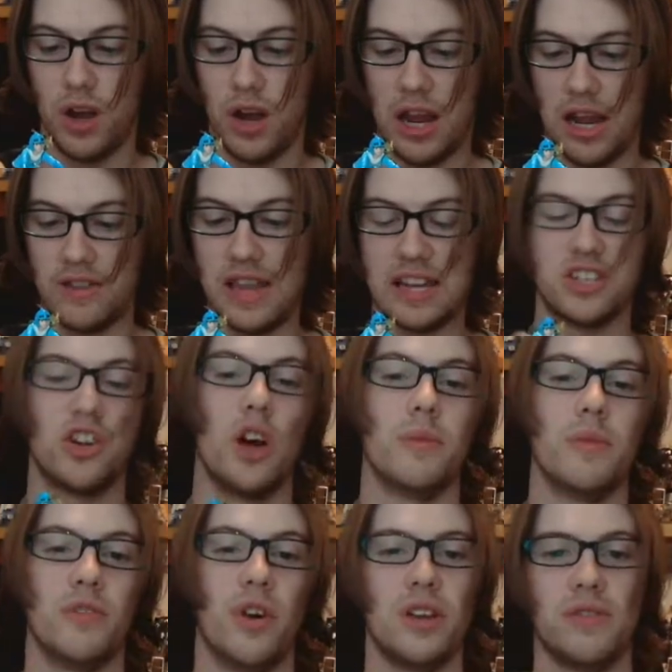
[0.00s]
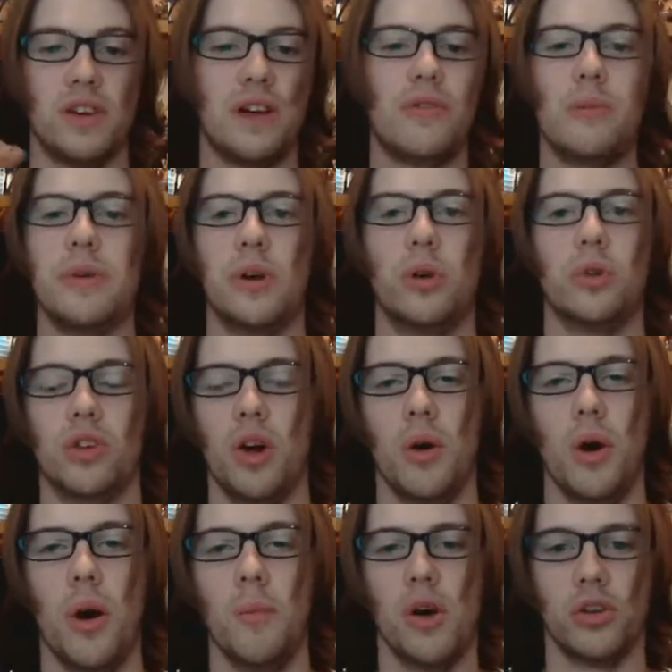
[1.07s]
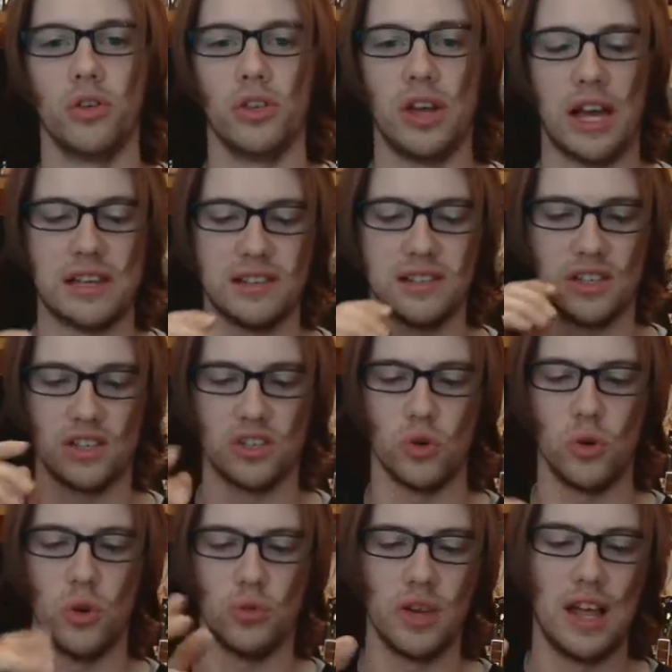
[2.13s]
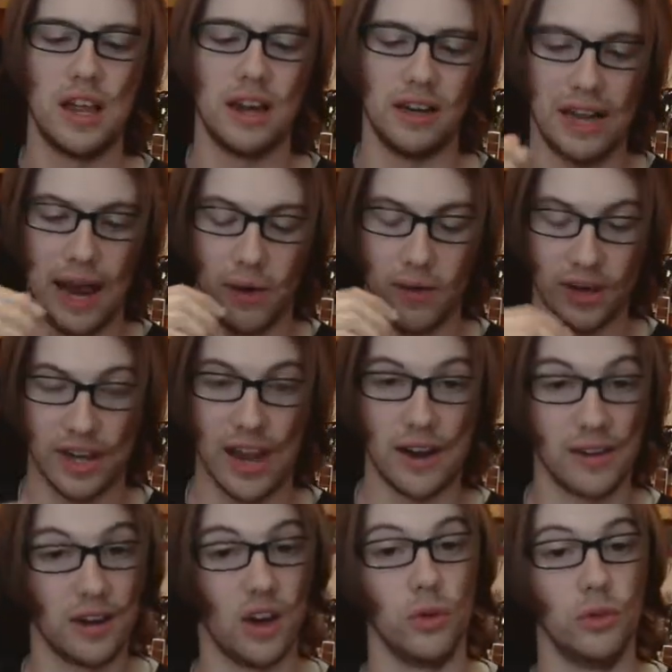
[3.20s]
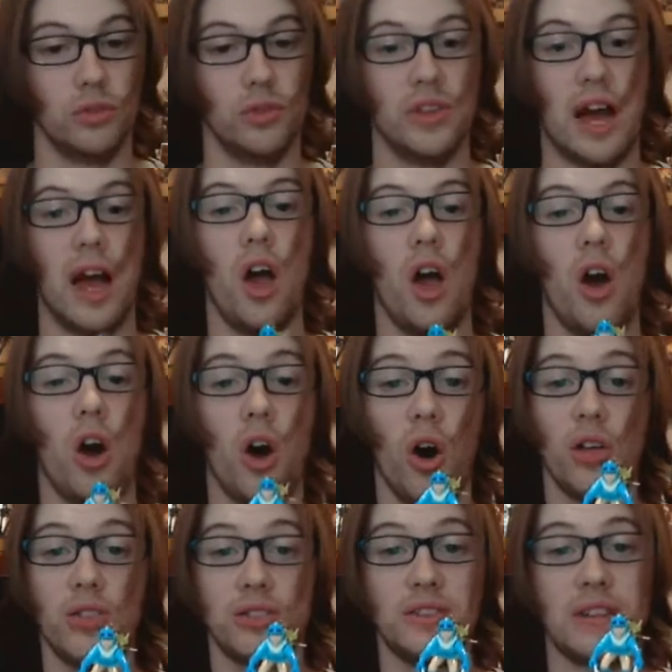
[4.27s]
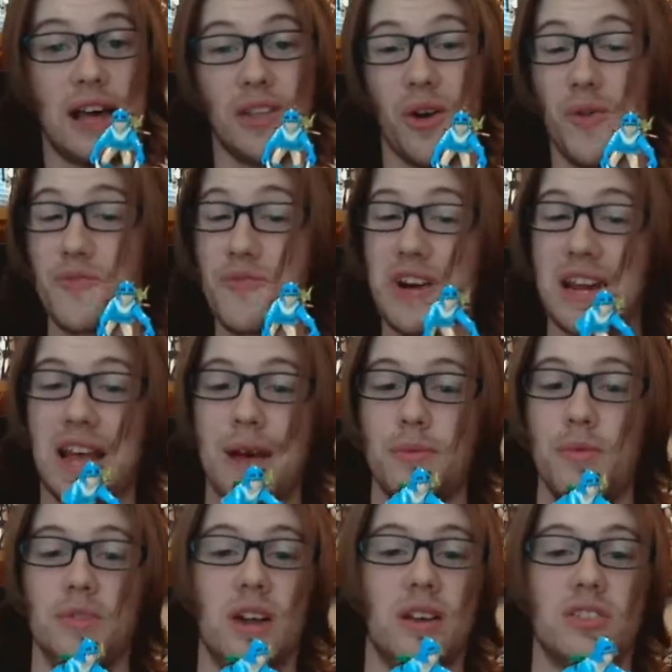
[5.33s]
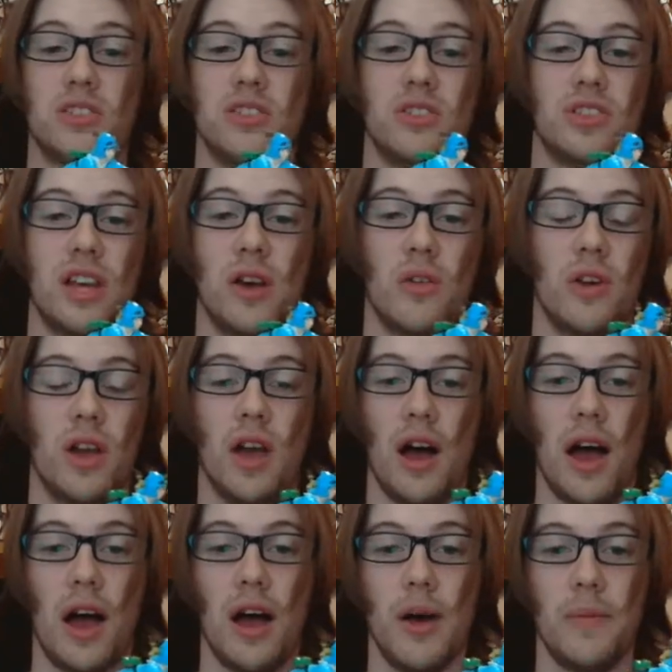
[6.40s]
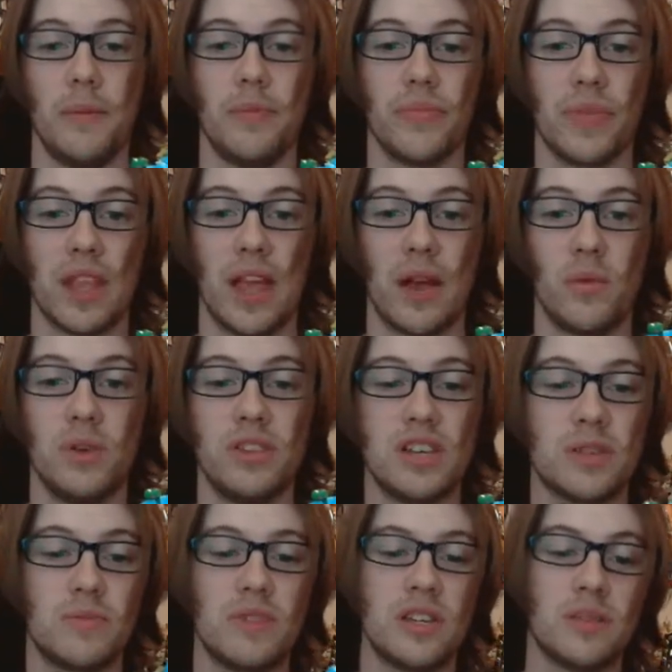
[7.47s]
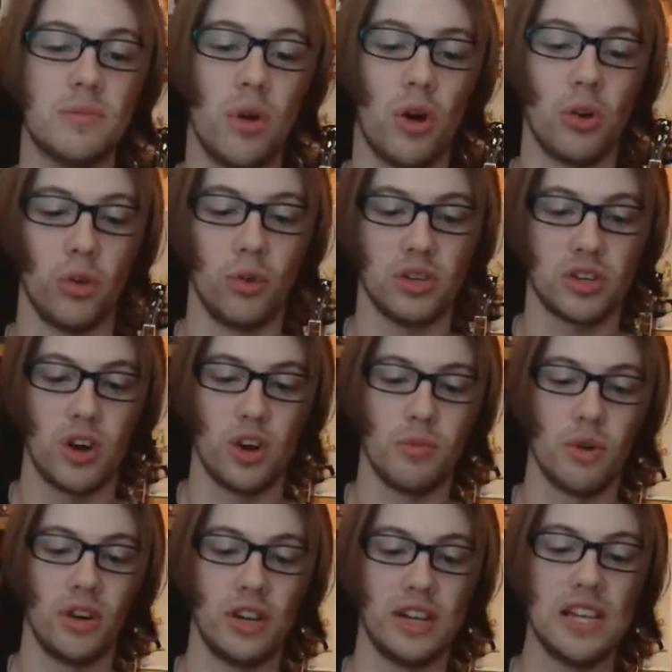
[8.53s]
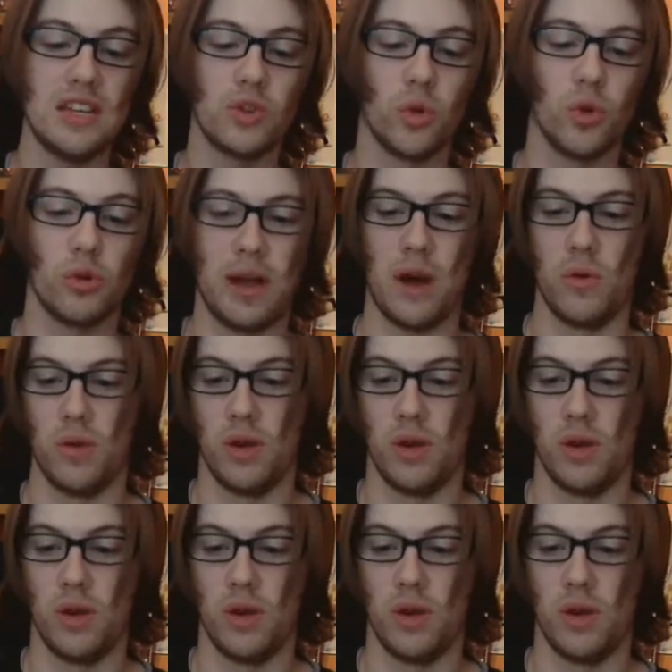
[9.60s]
Next time, if I ever build a model that has this sort of layout again, then I'll do that. Other than that, though, I'm really happy with how this turns out. With this model, this kind of model, it is all about,